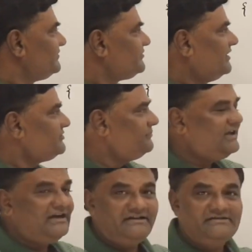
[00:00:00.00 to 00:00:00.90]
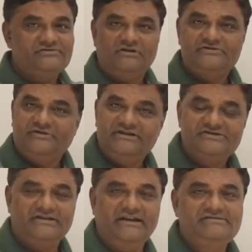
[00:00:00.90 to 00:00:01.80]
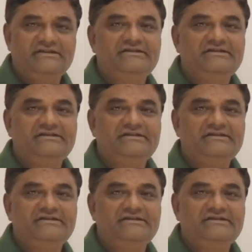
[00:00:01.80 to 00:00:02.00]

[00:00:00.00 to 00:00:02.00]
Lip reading: So assume that it is also initialized.